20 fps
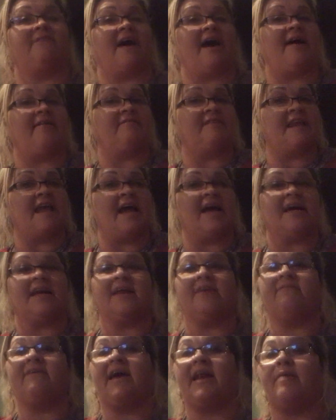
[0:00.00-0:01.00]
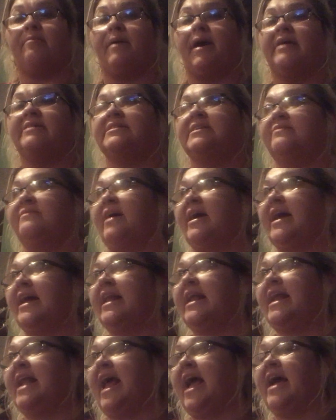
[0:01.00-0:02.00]
If I have a negative and a positive, I
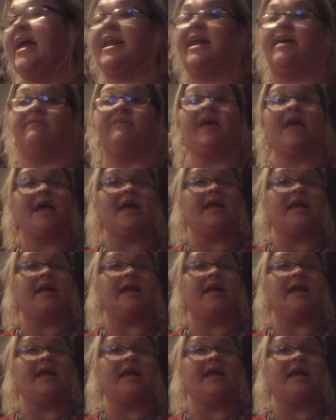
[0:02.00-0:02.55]
get a negative.